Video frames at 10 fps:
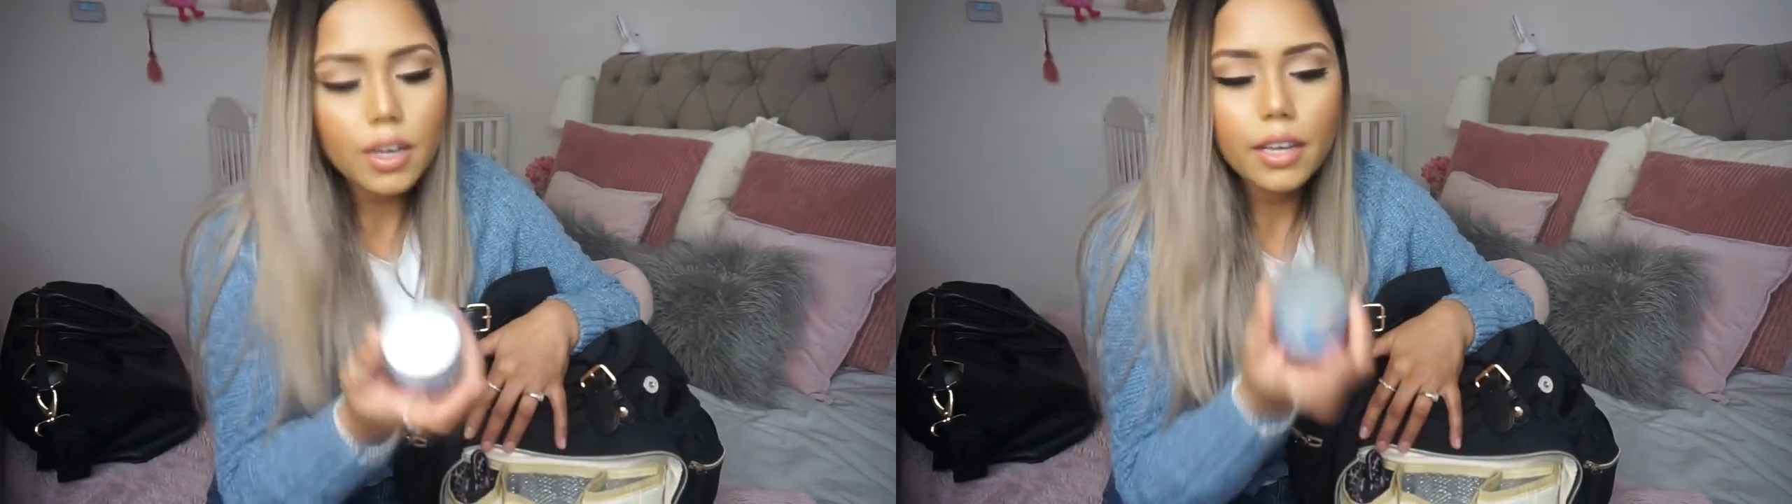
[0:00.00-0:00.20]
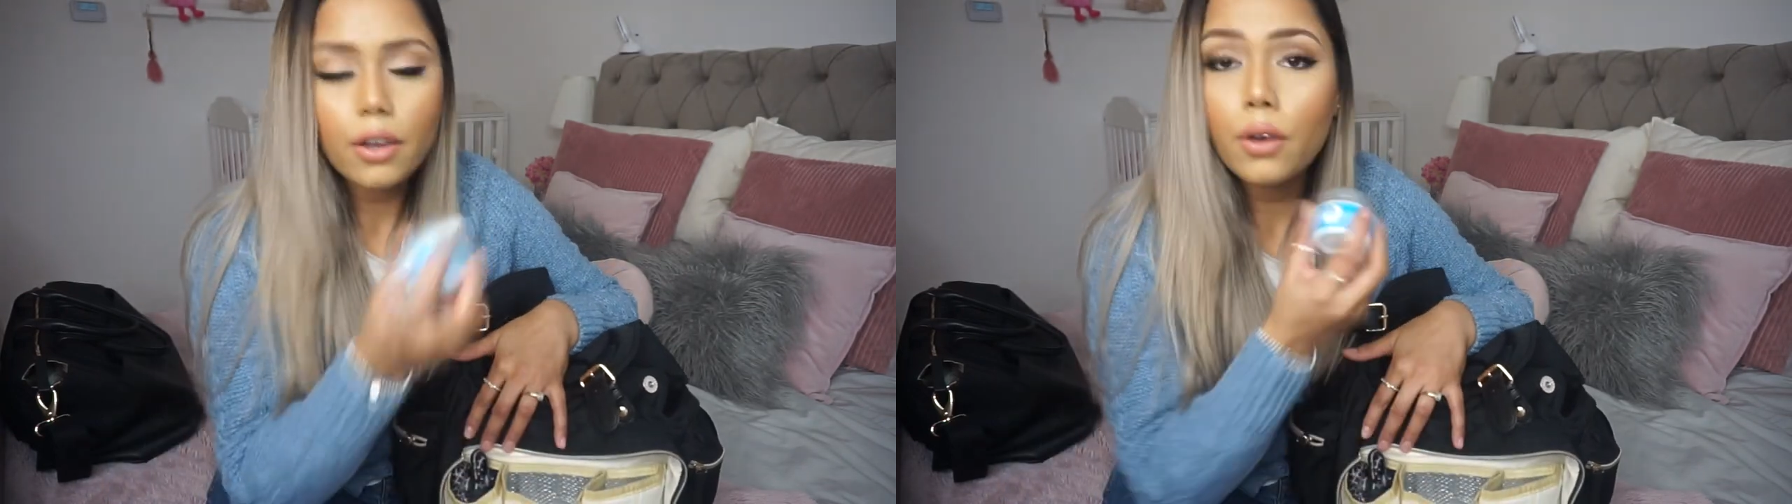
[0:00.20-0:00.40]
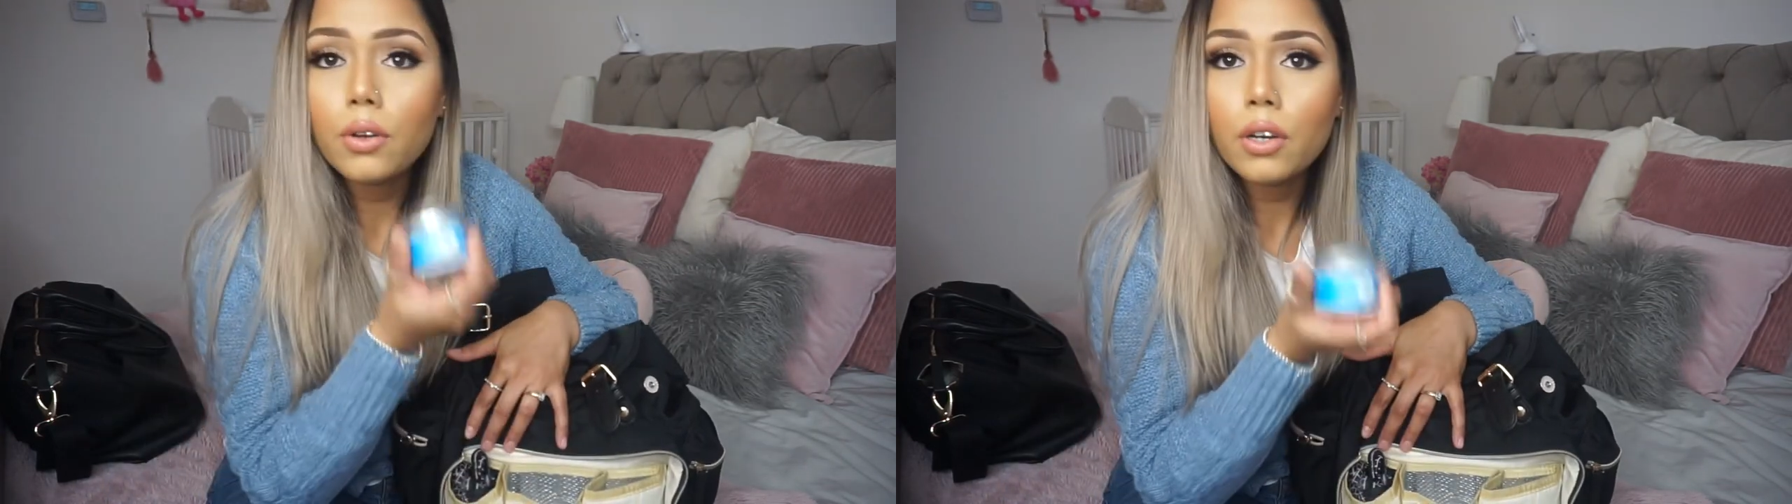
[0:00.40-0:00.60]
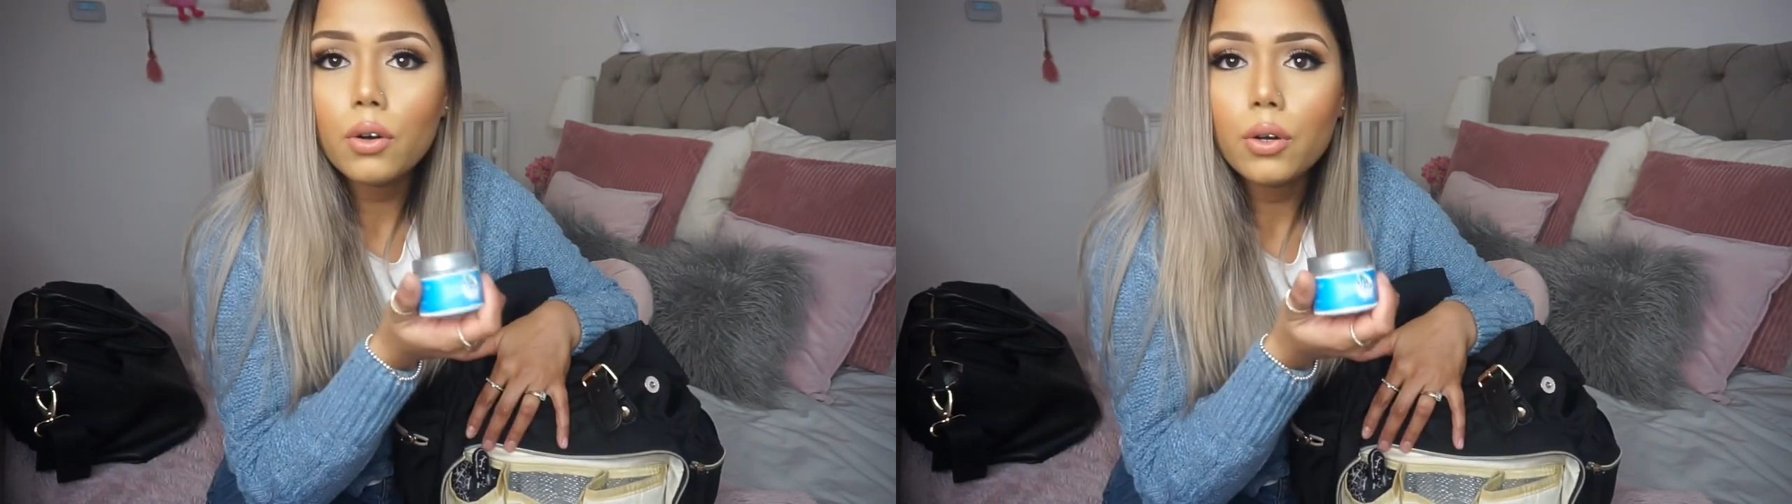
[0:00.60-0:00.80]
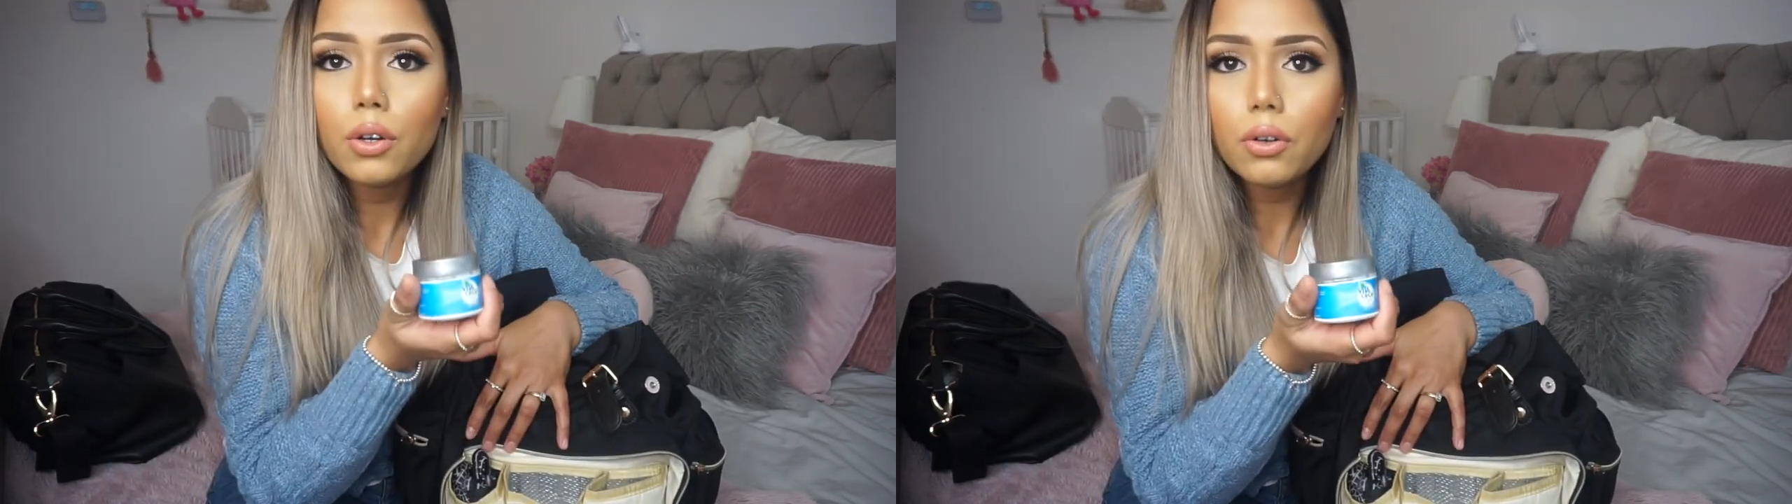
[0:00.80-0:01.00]
a coconut
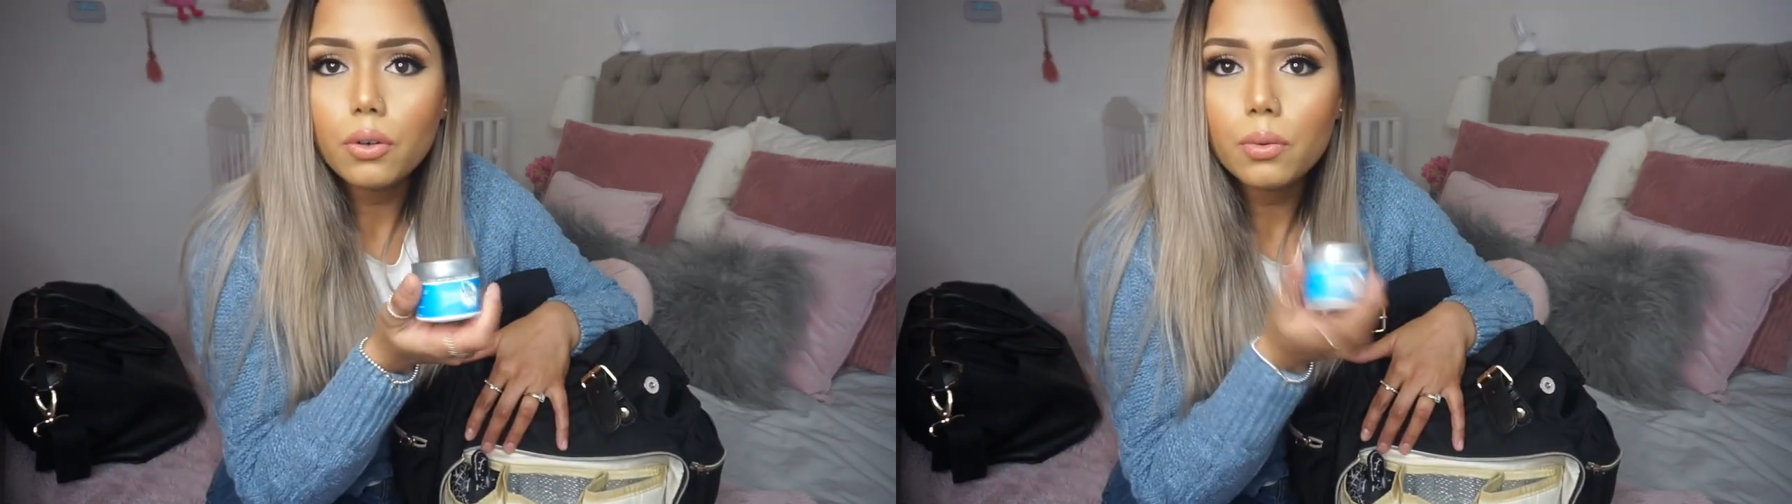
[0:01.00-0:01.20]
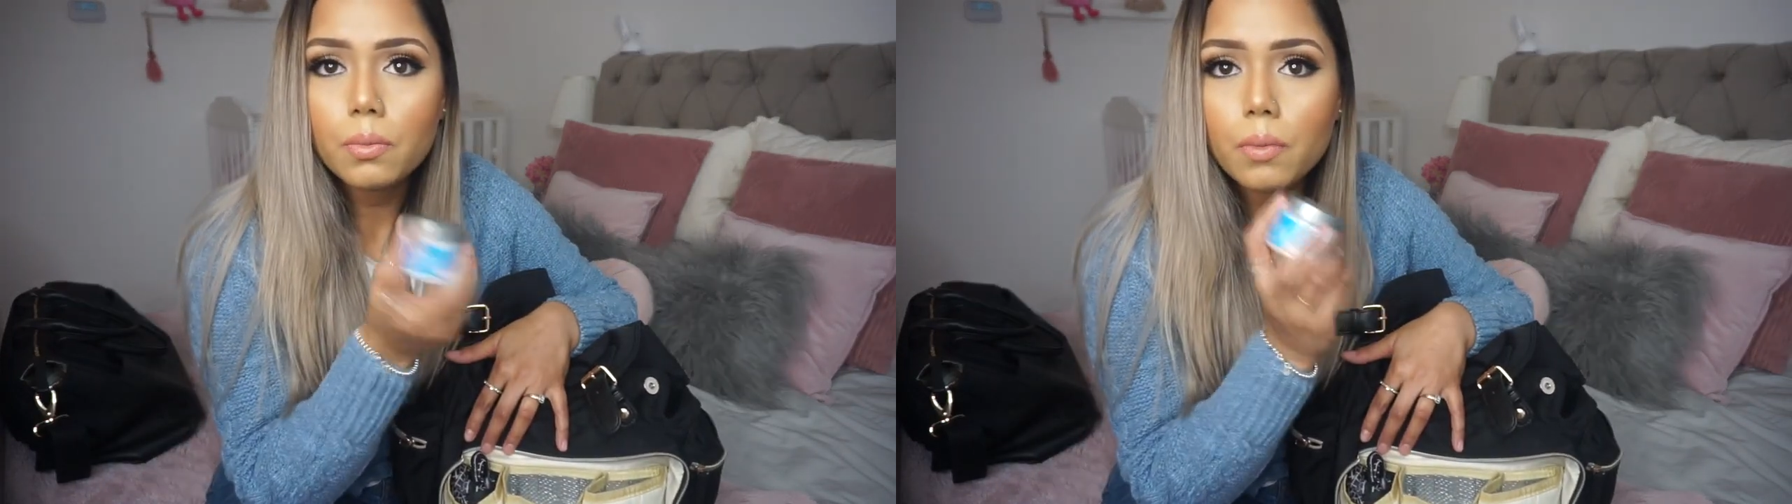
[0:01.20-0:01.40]
oil.